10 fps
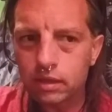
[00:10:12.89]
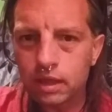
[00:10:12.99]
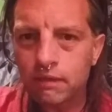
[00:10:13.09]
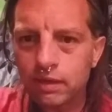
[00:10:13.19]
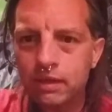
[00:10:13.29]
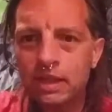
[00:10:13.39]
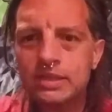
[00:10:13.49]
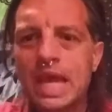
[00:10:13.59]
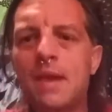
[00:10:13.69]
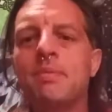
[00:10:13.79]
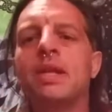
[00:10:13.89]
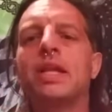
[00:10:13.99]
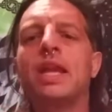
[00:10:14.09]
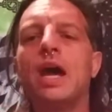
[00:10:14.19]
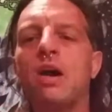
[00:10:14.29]
Everything is
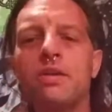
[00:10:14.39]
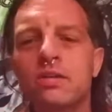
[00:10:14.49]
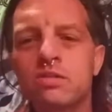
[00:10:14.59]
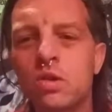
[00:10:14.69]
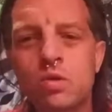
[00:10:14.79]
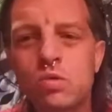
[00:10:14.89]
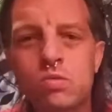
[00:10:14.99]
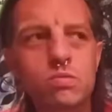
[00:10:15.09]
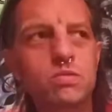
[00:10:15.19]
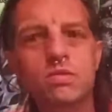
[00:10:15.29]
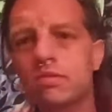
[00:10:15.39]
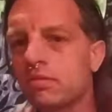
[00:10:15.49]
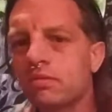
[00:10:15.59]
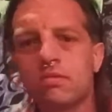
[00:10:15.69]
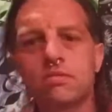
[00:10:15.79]
happening now. There's no,
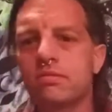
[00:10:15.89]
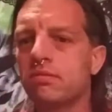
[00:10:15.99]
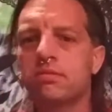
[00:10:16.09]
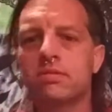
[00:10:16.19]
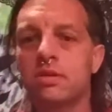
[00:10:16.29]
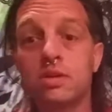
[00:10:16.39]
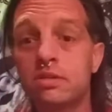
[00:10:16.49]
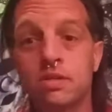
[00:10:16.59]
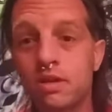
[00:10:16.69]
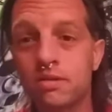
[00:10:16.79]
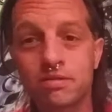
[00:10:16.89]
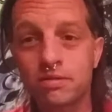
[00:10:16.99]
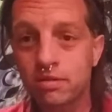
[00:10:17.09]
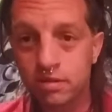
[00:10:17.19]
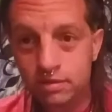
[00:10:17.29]
there is no,
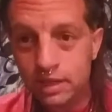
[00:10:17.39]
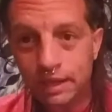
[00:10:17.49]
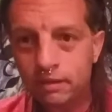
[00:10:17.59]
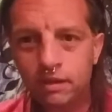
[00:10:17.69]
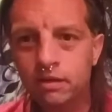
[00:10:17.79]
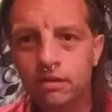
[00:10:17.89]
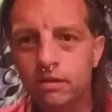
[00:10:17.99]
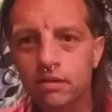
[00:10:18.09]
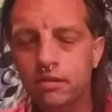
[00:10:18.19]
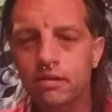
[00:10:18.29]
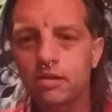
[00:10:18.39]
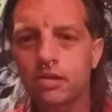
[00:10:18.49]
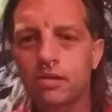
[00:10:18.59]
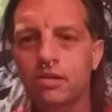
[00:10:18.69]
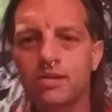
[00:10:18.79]
there's not there.
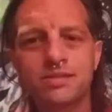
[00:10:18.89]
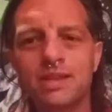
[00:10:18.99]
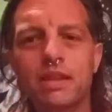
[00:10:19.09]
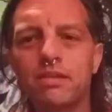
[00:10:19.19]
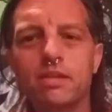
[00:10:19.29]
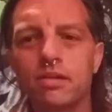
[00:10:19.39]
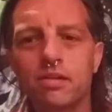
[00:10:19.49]
It's not there.